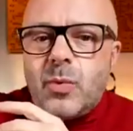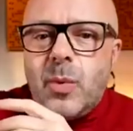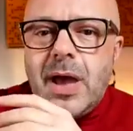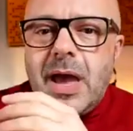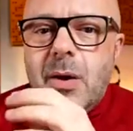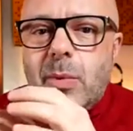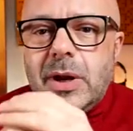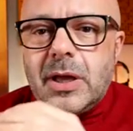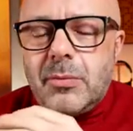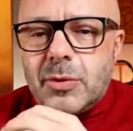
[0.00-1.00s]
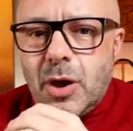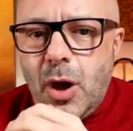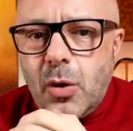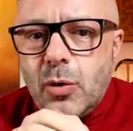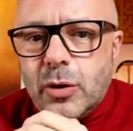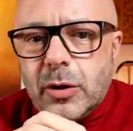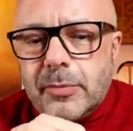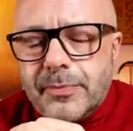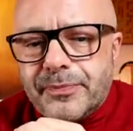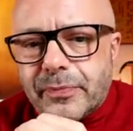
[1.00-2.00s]
where, when it comes to
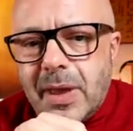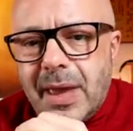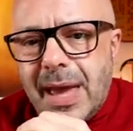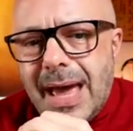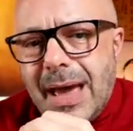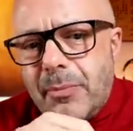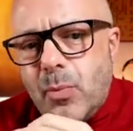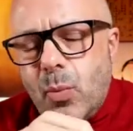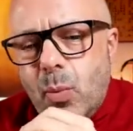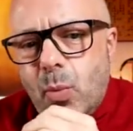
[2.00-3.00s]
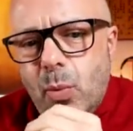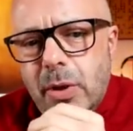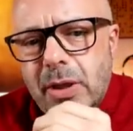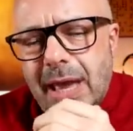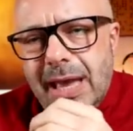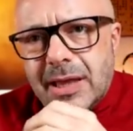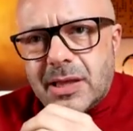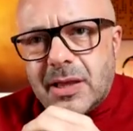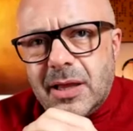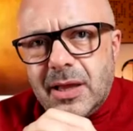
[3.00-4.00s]
Hogan, um,
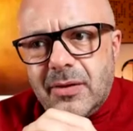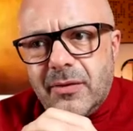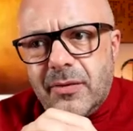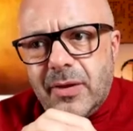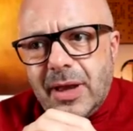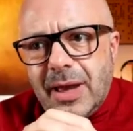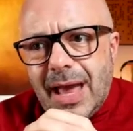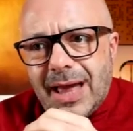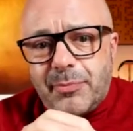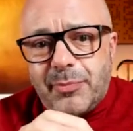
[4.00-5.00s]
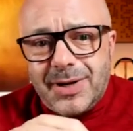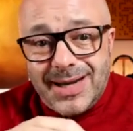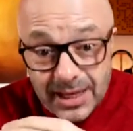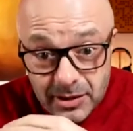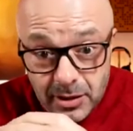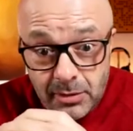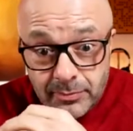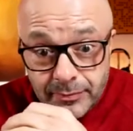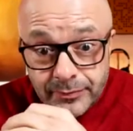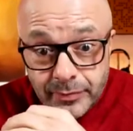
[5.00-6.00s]
it's as a predictor,
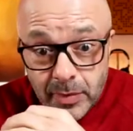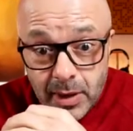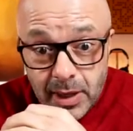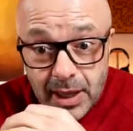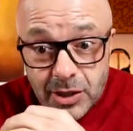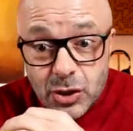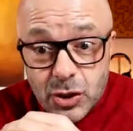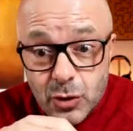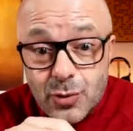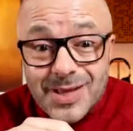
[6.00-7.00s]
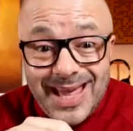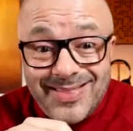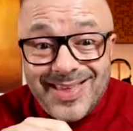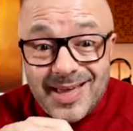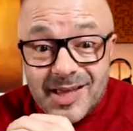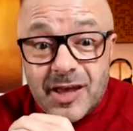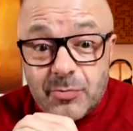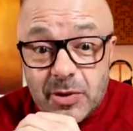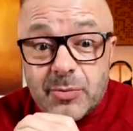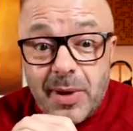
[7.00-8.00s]
it's used in the
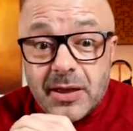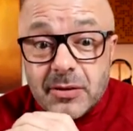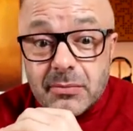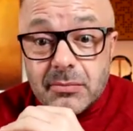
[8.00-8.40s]
assessment space.